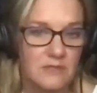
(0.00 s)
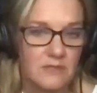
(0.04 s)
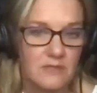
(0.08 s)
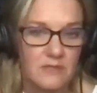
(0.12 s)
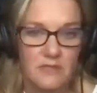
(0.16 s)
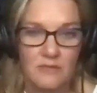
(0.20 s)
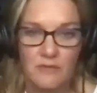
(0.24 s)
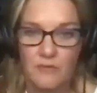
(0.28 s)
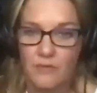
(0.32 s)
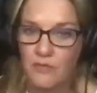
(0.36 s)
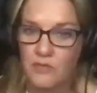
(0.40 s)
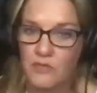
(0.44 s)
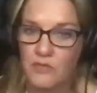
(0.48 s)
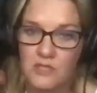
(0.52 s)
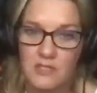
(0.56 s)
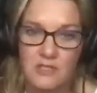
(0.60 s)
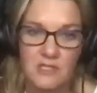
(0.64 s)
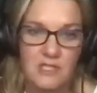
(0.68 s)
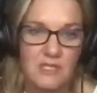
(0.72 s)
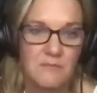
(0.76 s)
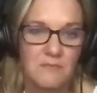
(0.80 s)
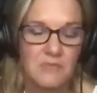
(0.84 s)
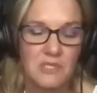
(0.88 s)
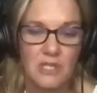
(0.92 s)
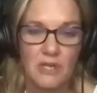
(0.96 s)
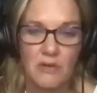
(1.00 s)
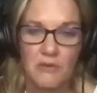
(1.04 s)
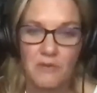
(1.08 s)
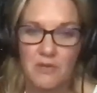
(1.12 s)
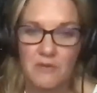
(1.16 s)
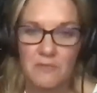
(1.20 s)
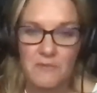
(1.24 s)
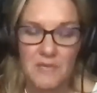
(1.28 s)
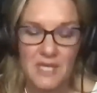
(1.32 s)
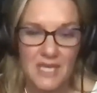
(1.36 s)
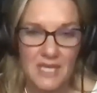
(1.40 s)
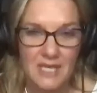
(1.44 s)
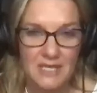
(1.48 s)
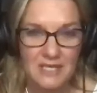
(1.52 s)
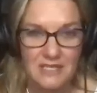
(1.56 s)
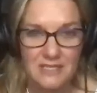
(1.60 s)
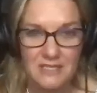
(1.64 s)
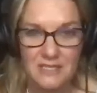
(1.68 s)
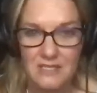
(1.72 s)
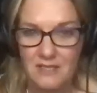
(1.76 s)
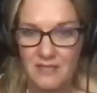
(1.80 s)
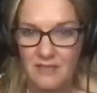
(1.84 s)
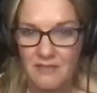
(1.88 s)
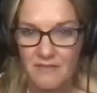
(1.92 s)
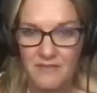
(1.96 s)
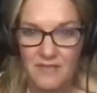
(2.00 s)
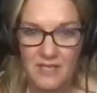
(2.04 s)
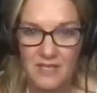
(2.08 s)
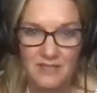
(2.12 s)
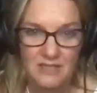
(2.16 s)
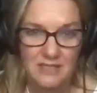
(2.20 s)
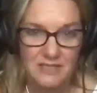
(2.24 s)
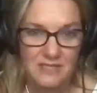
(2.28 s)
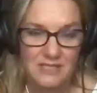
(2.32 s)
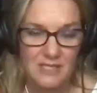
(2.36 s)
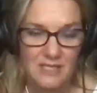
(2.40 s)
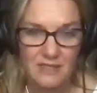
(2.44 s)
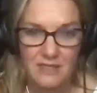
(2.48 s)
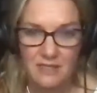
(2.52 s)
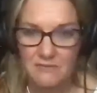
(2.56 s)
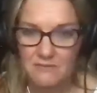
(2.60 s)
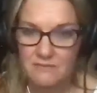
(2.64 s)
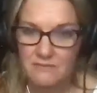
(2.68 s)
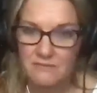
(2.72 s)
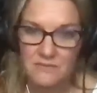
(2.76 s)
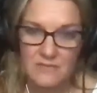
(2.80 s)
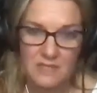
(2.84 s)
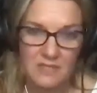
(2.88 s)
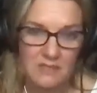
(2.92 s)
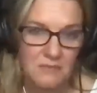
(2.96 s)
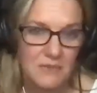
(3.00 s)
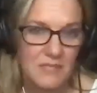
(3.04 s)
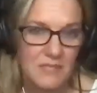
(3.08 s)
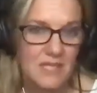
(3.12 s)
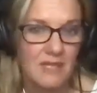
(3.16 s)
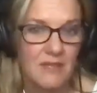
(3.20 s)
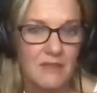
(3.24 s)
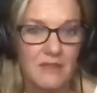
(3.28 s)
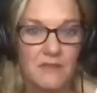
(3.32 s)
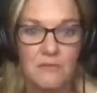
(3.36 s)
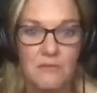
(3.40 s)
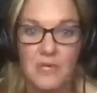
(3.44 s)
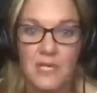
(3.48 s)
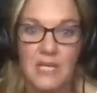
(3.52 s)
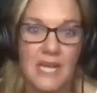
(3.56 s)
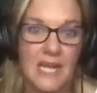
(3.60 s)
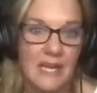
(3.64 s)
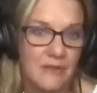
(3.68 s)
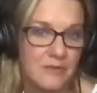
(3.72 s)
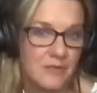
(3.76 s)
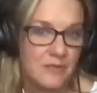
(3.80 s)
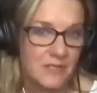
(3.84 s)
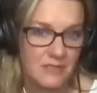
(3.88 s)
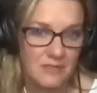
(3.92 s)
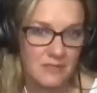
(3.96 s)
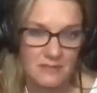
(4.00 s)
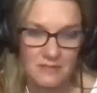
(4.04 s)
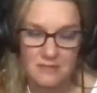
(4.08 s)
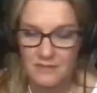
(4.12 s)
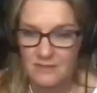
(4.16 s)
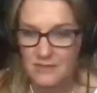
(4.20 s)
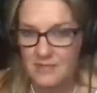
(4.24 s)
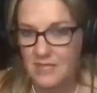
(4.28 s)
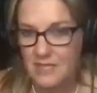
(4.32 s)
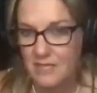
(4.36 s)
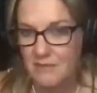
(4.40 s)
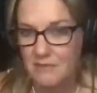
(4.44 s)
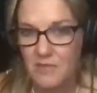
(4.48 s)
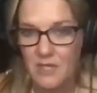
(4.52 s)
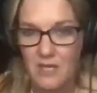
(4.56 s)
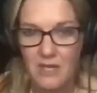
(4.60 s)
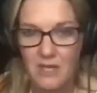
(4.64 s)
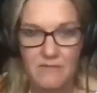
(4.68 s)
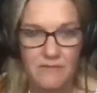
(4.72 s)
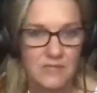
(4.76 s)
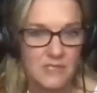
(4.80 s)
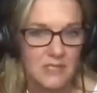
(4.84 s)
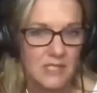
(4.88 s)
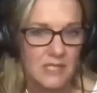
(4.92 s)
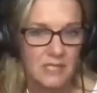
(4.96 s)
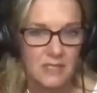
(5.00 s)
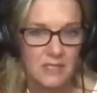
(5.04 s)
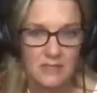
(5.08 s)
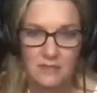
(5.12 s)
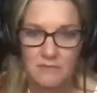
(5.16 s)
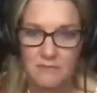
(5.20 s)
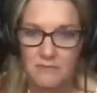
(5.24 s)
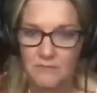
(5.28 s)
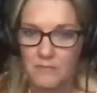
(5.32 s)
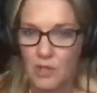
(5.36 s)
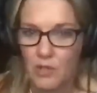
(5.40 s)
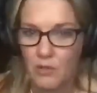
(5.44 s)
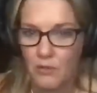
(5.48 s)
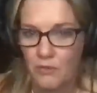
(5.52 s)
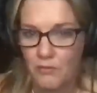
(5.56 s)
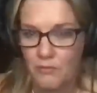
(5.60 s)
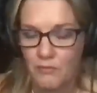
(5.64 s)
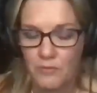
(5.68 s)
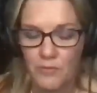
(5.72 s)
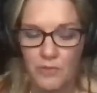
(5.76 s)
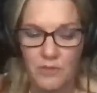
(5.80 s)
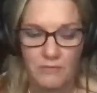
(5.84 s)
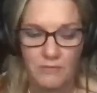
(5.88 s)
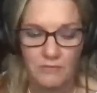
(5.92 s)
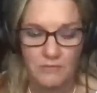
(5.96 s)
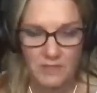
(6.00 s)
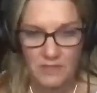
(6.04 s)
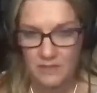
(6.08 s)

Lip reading: it just keeps going in my head until I finally tell them. It could be like 3 hours, same conversation. Boom, boom.